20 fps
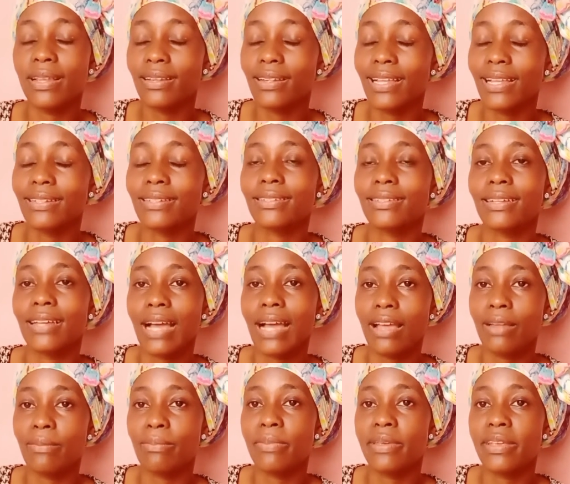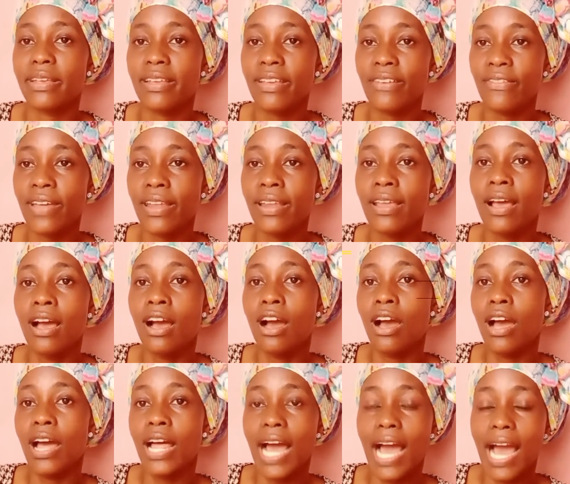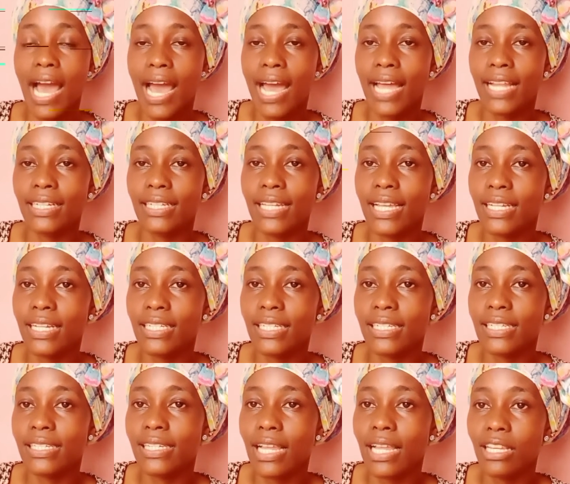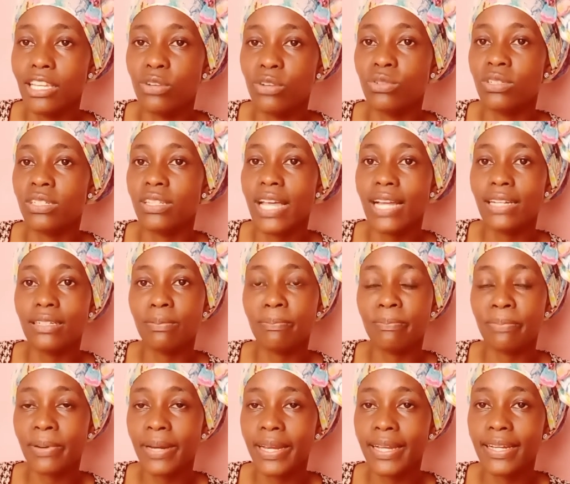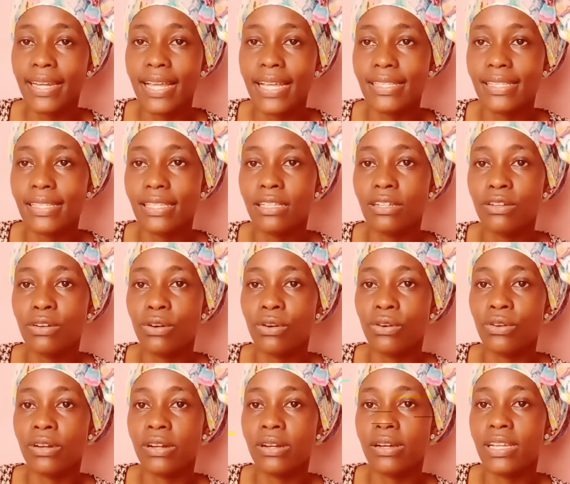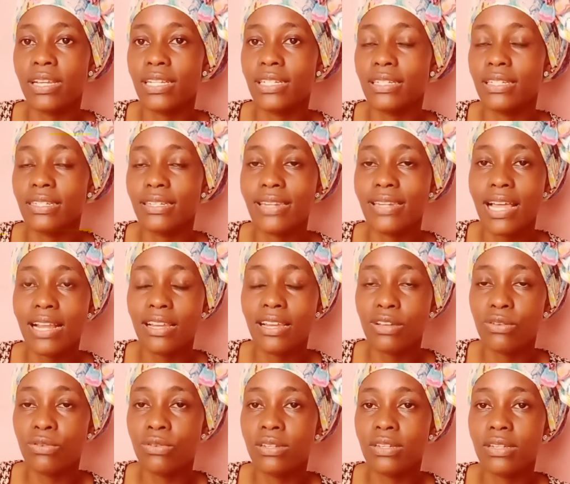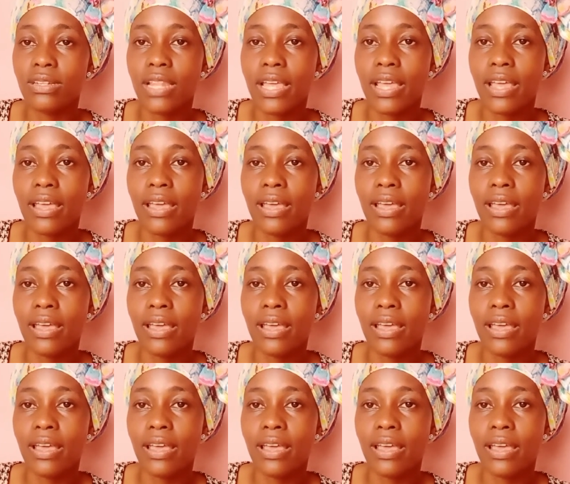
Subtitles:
can be given, and then it dilutes that pregnancy, or it dilutes the